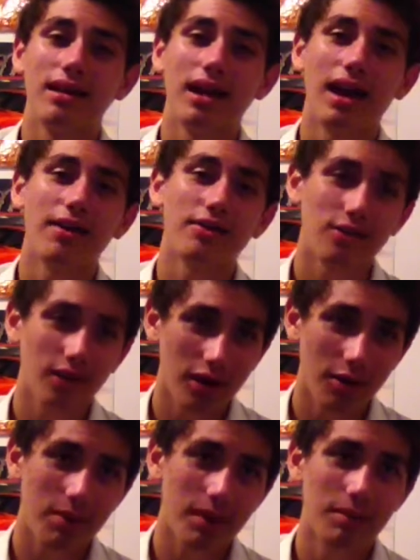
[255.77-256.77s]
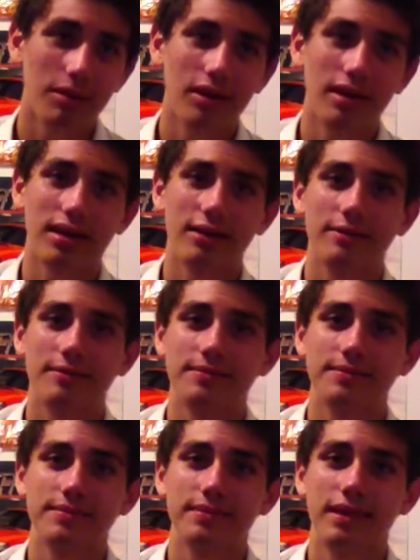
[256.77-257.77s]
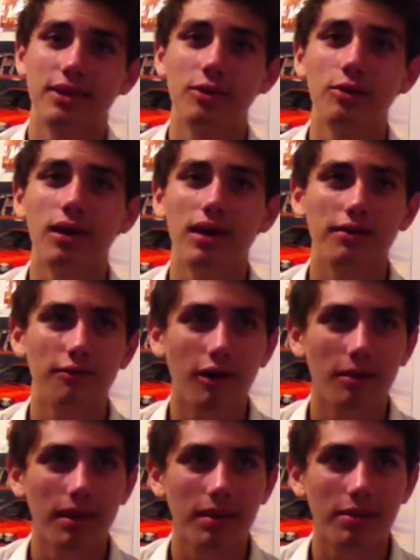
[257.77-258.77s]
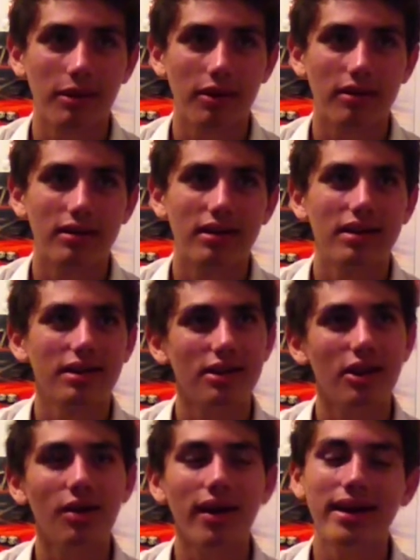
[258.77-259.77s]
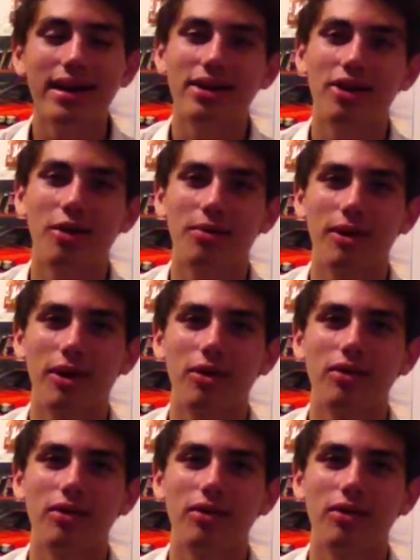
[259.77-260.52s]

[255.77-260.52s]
After I go paintballing. Ooh, I could vlog paintball. No, I need a GoPro.